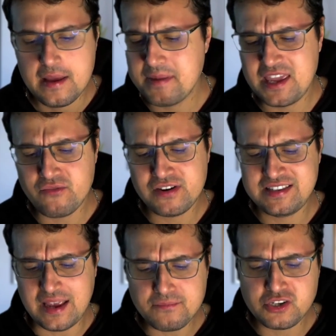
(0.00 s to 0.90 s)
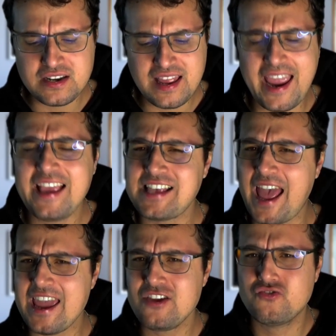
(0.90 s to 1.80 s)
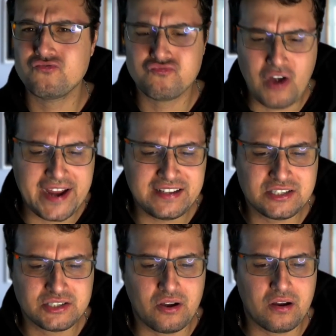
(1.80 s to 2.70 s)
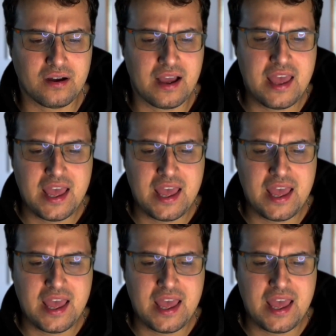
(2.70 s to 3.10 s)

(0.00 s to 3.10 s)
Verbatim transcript: But yeah Redemption is a great song